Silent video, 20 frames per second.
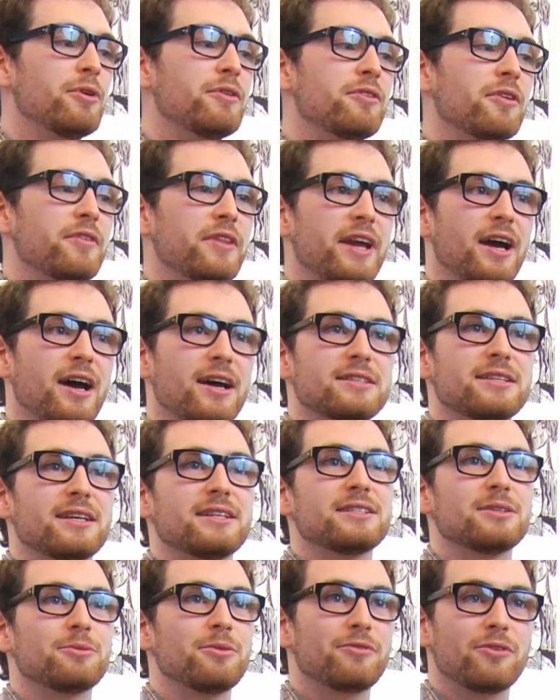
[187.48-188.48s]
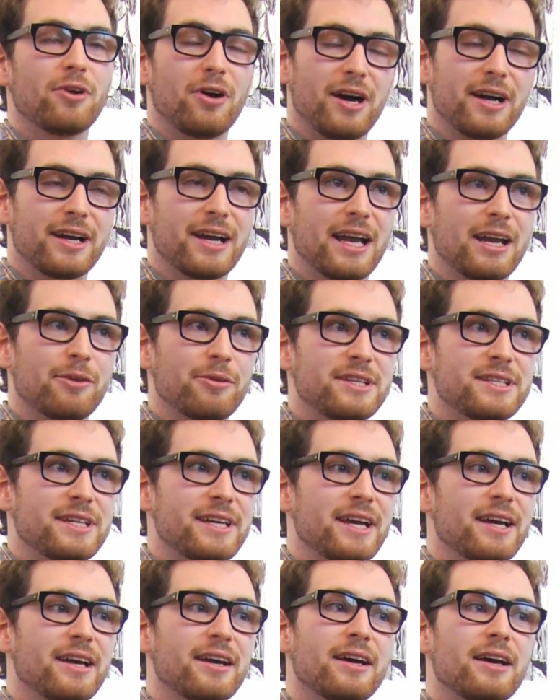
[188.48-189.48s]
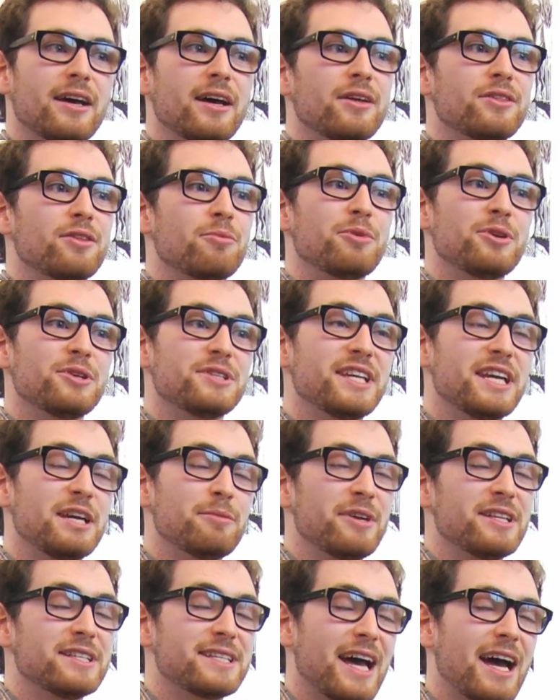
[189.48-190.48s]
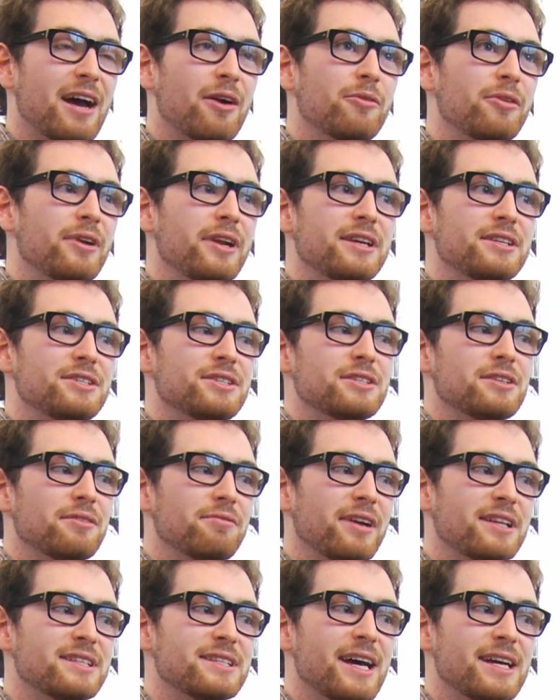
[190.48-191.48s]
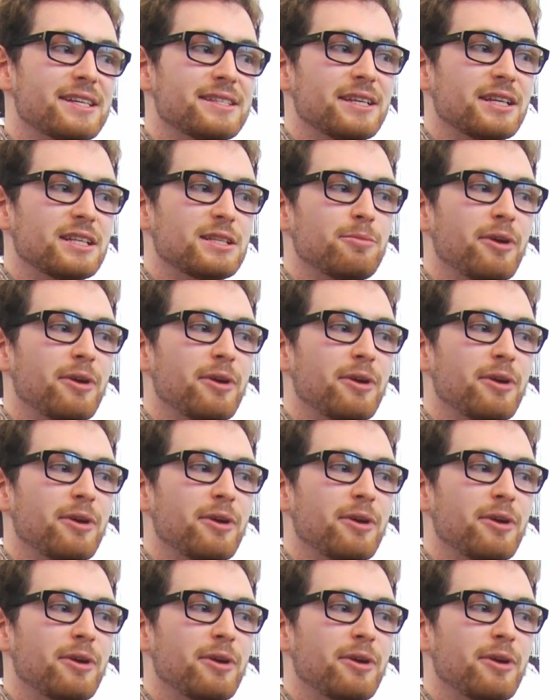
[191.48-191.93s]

We've got the art centre, we've got our galleries here. The museum in town is just a fantastic